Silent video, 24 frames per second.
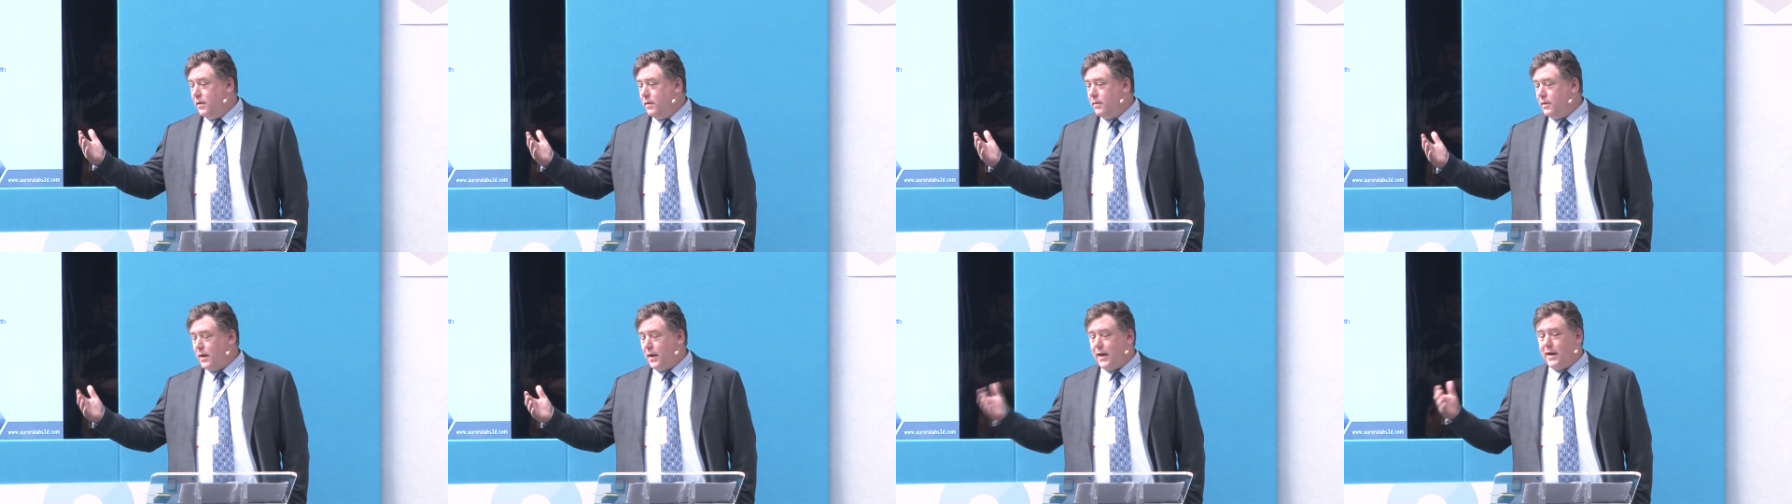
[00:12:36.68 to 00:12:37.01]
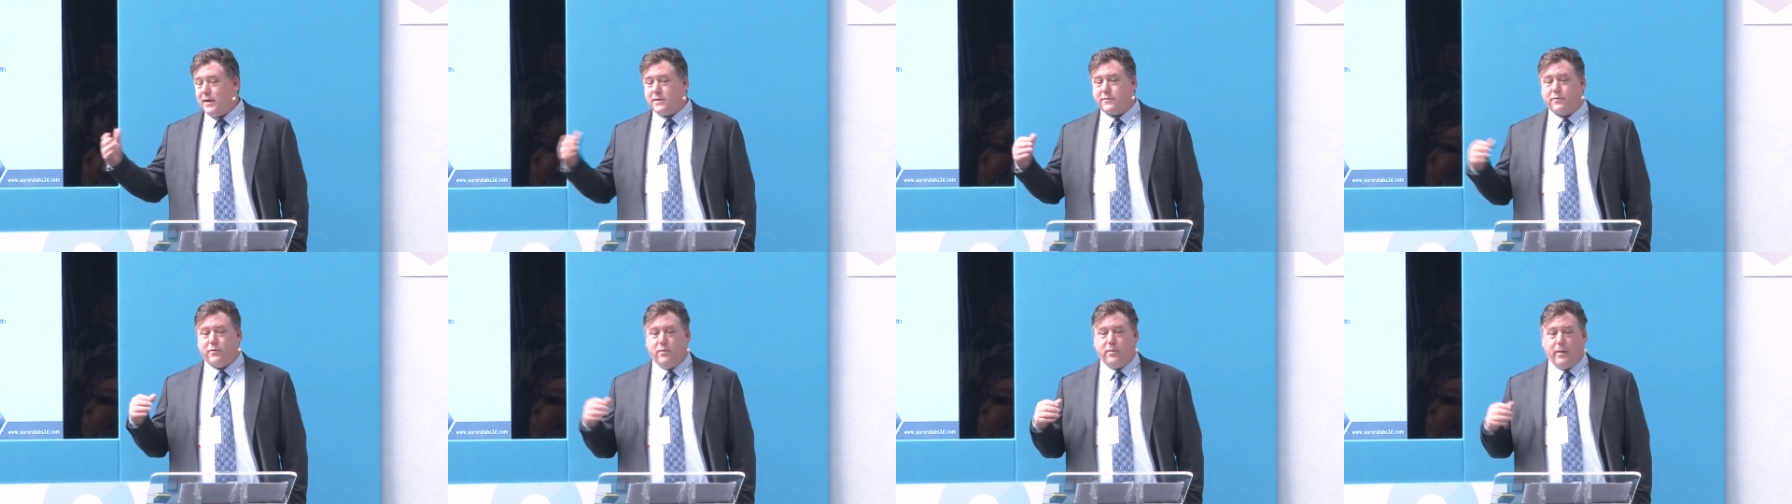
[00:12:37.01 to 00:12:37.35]
the
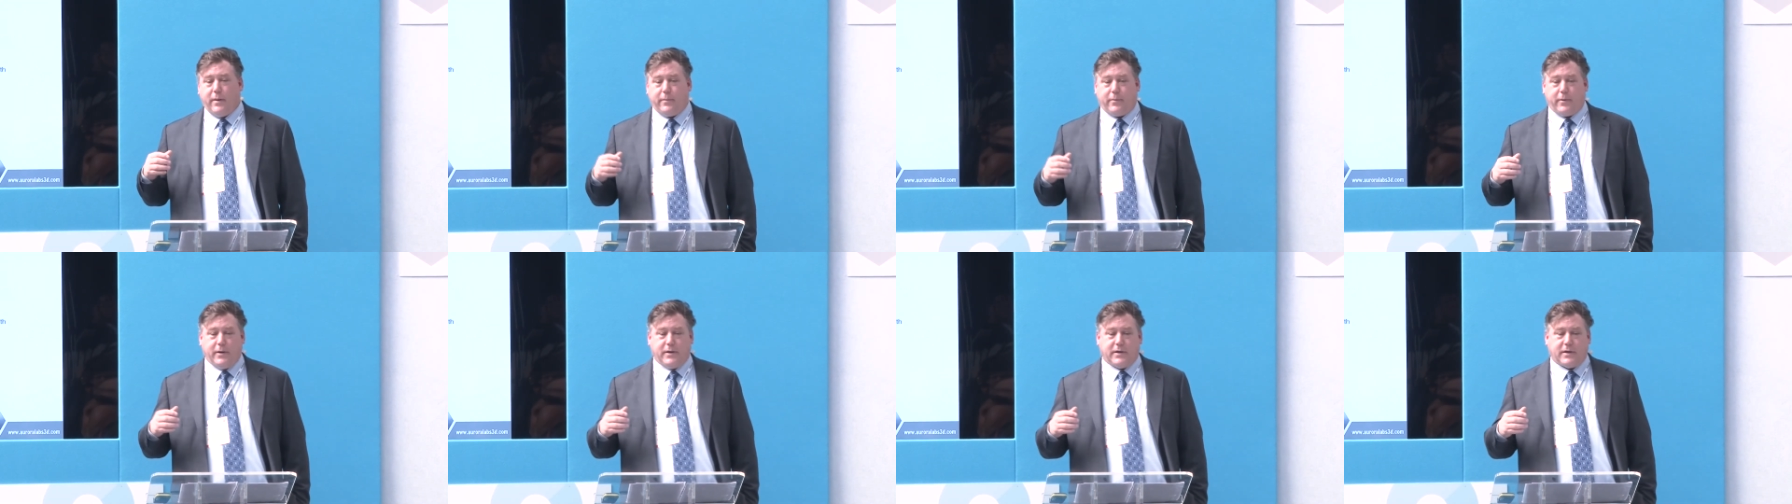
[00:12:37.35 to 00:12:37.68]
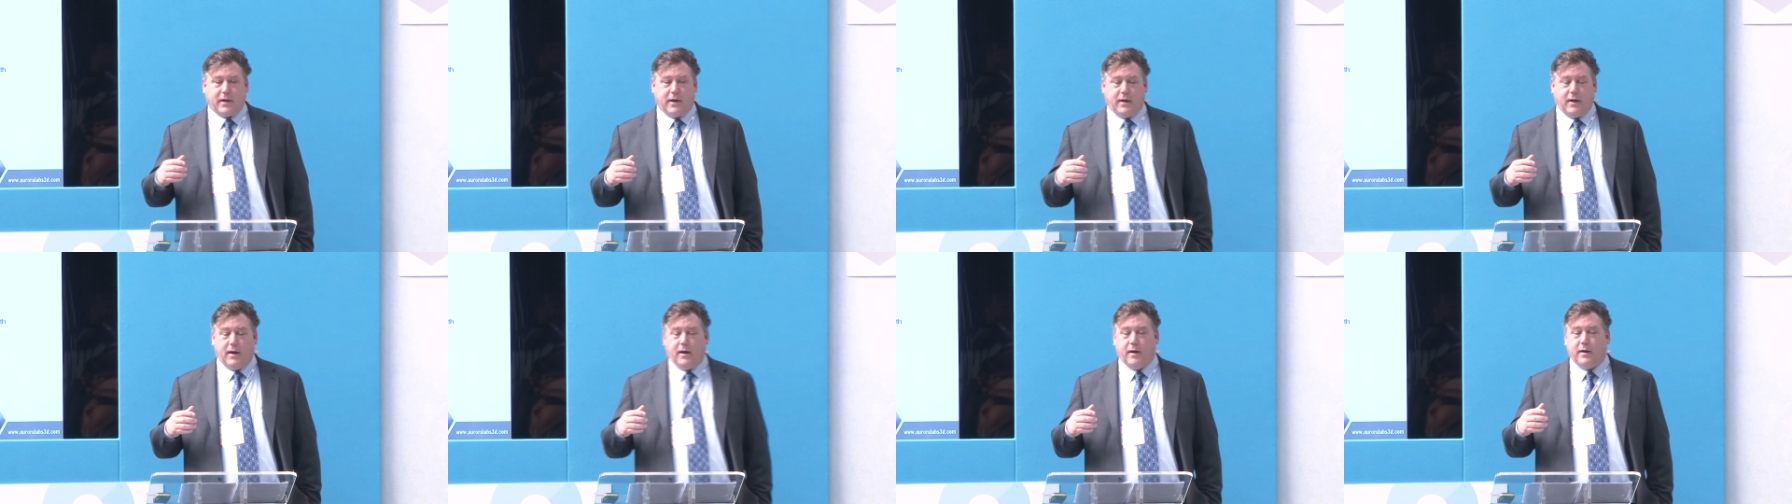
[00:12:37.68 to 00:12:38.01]
large format
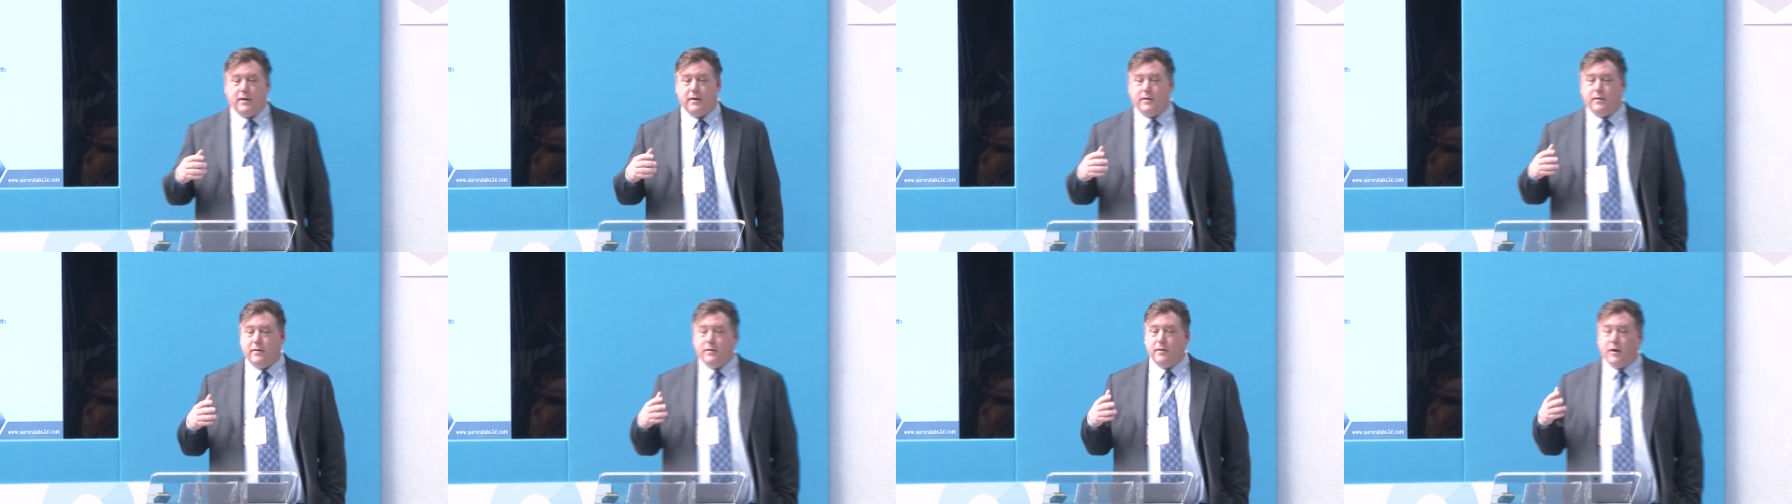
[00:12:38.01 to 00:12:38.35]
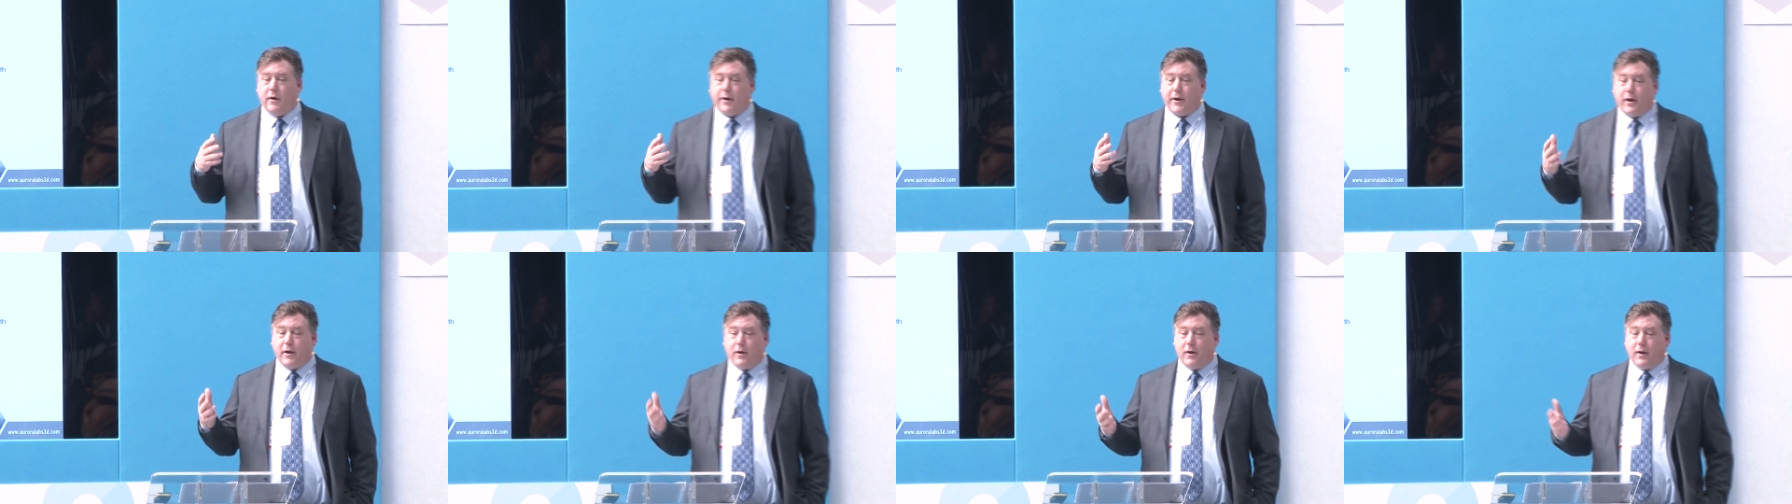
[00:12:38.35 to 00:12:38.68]
printer
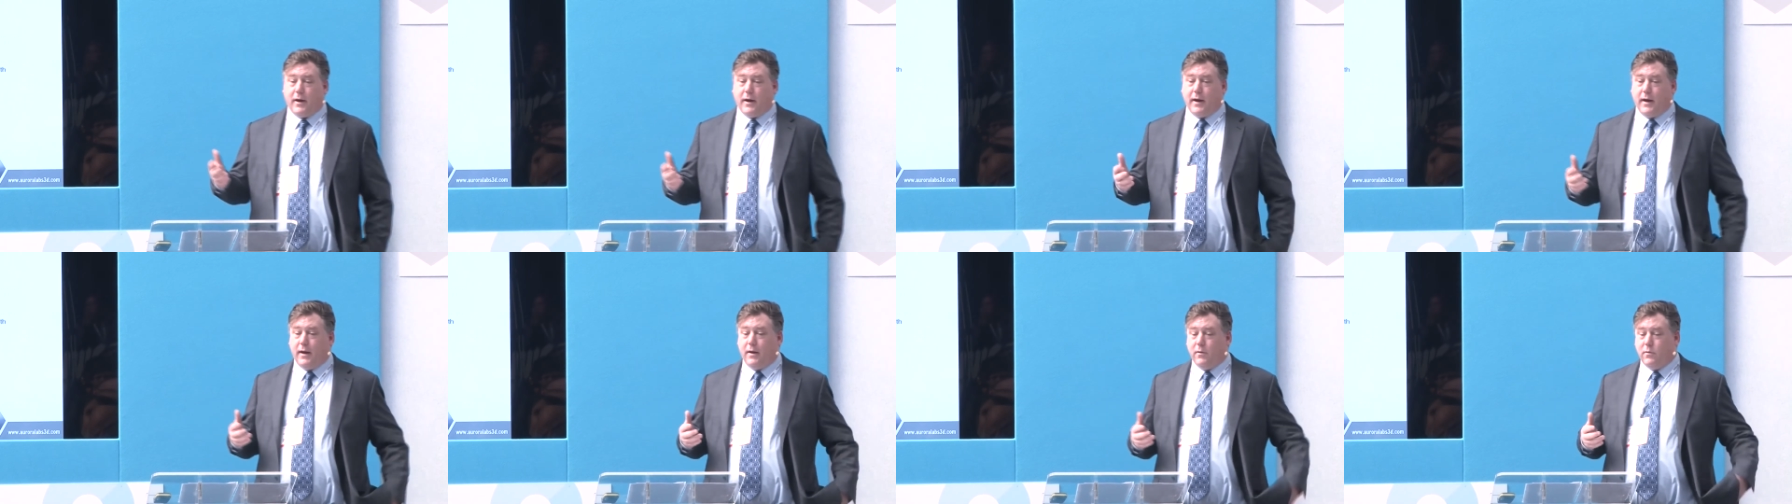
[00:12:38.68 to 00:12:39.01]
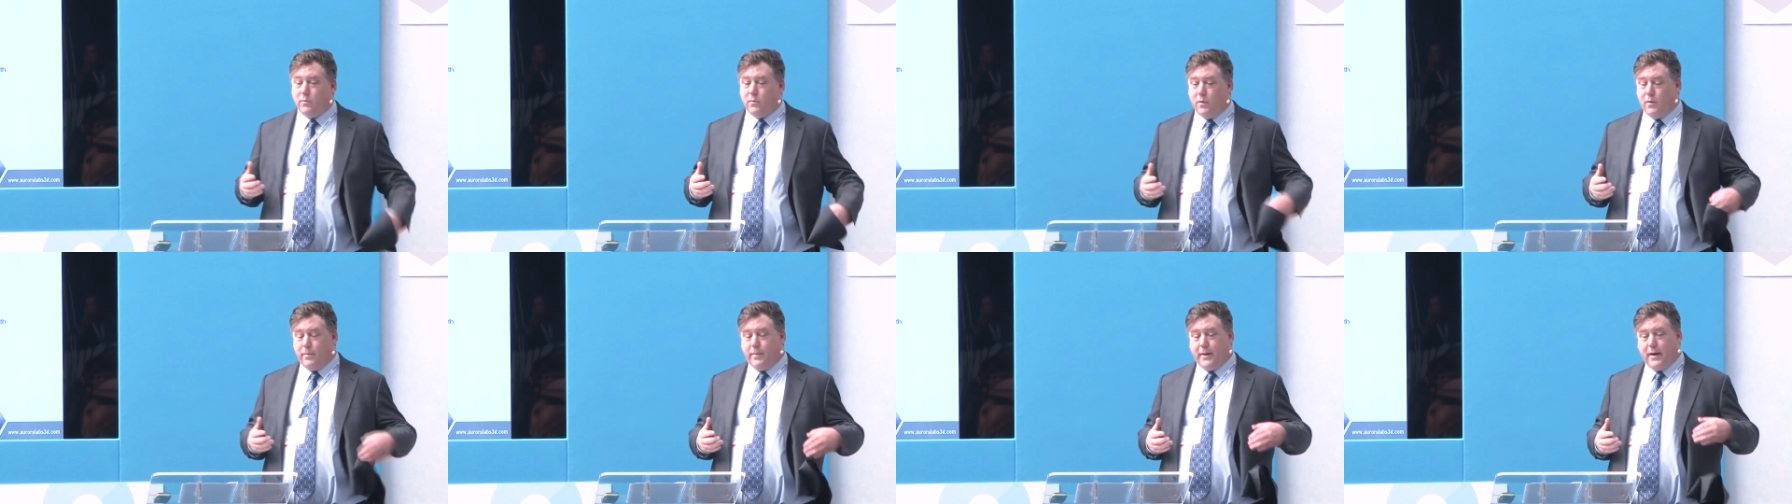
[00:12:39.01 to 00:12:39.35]
not only
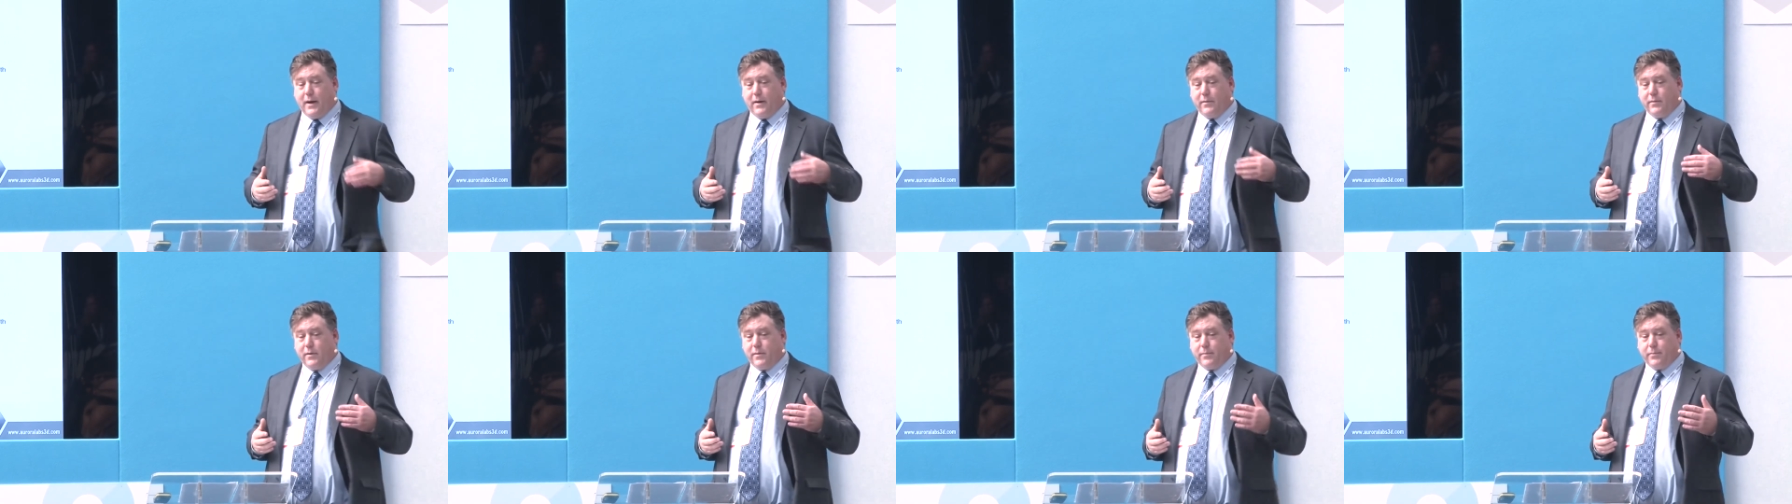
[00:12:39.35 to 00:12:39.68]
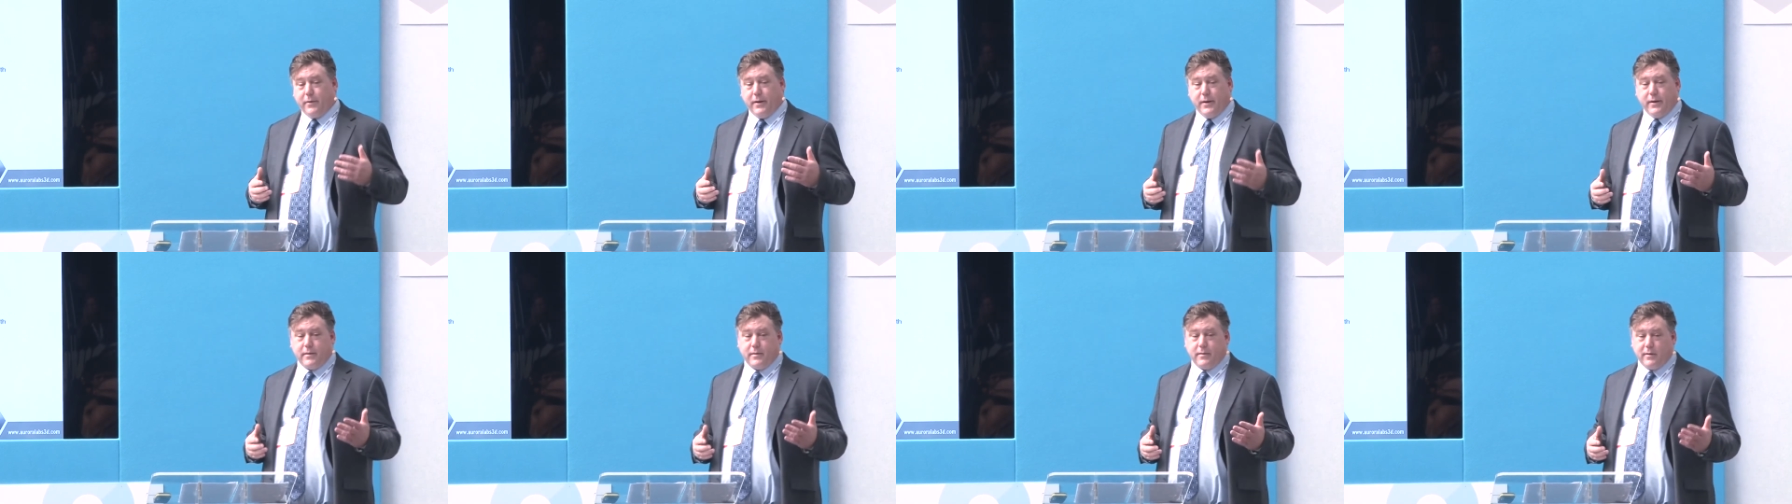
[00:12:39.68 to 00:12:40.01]
will be able to
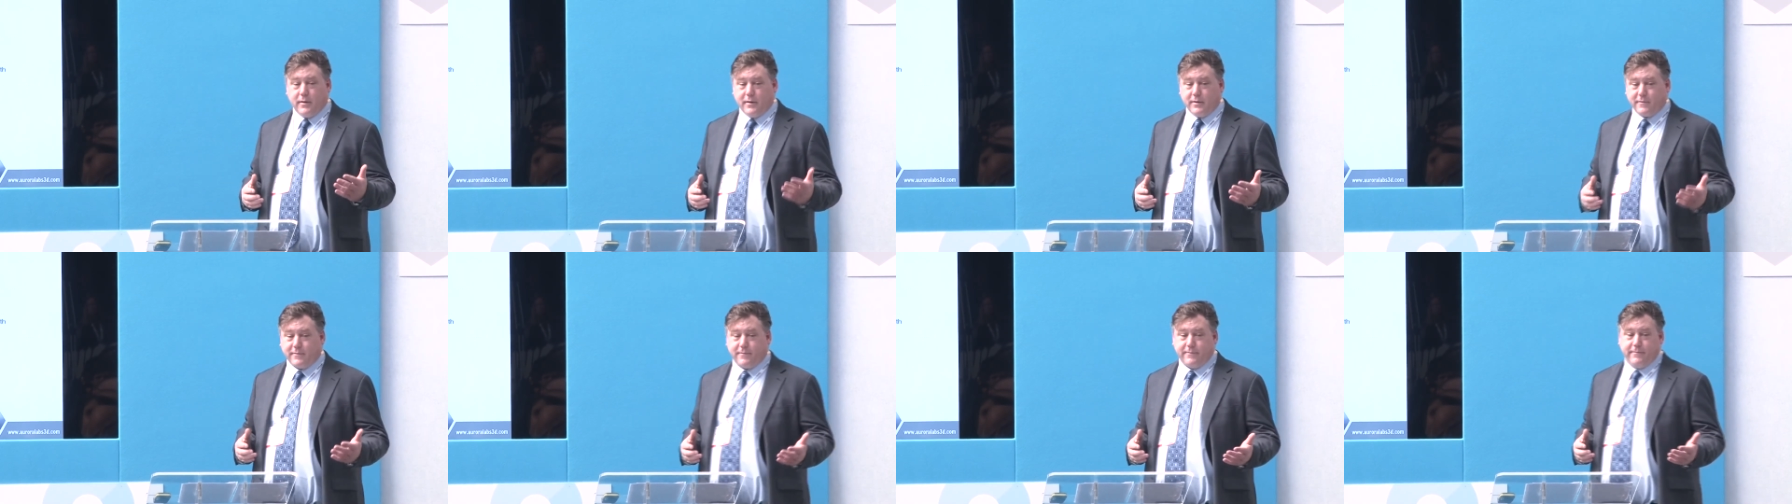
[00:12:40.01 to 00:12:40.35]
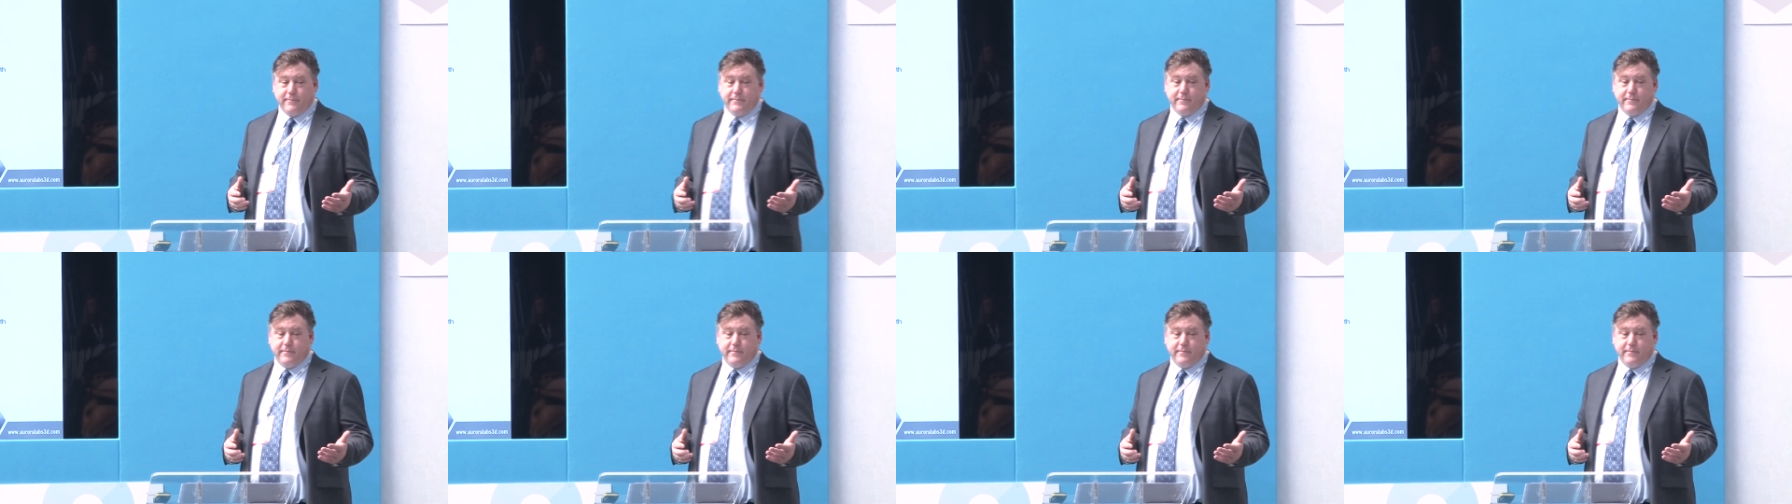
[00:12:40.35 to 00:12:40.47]
print as